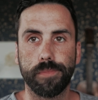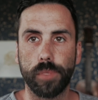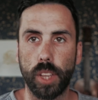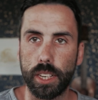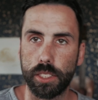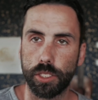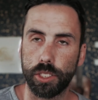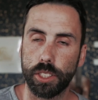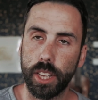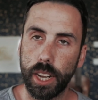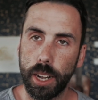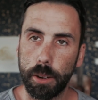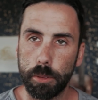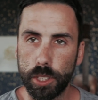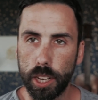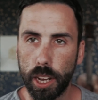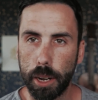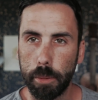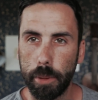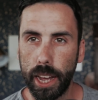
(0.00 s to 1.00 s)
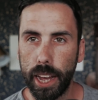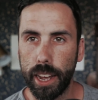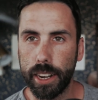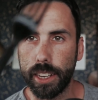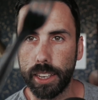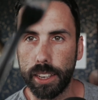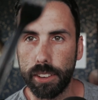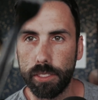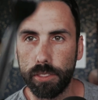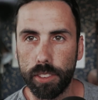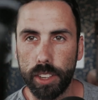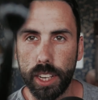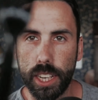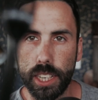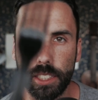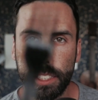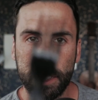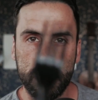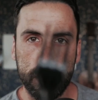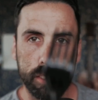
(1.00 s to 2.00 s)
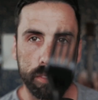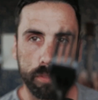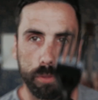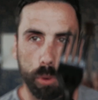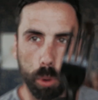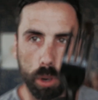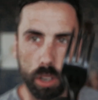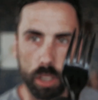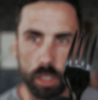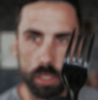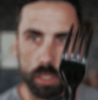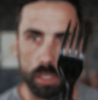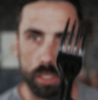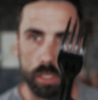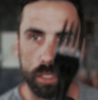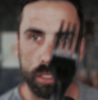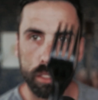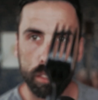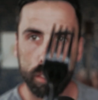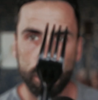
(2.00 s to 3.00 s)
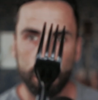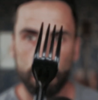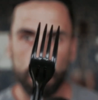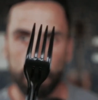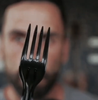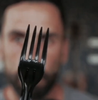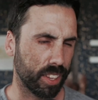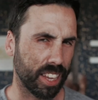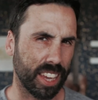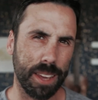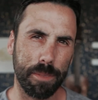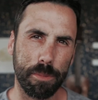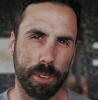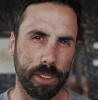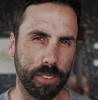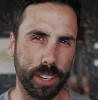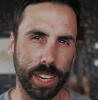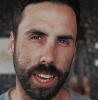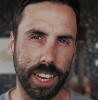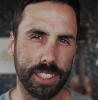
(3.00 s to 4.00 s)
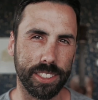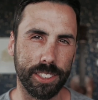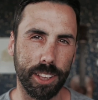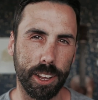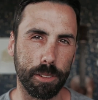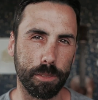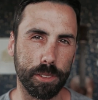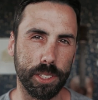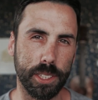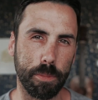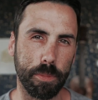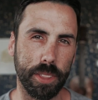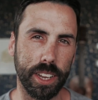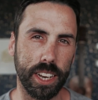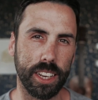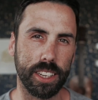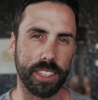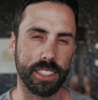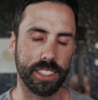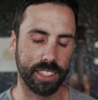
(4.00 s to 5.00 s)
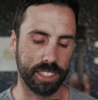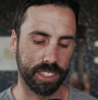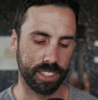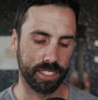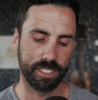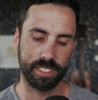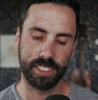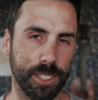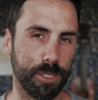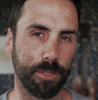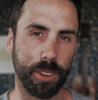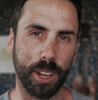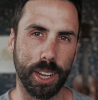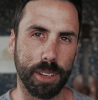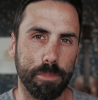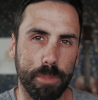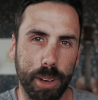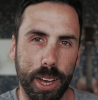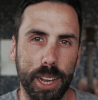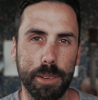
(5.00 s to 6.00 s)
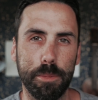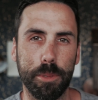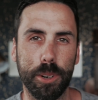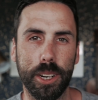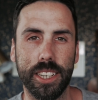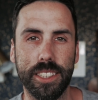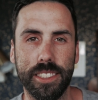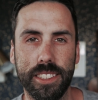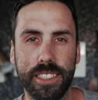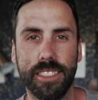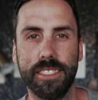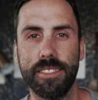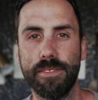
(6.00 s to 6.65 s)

Yeah, so today we're talking about how to give less forks. I can't believe you guys thought it was something else. You guys are f***ing potty brains.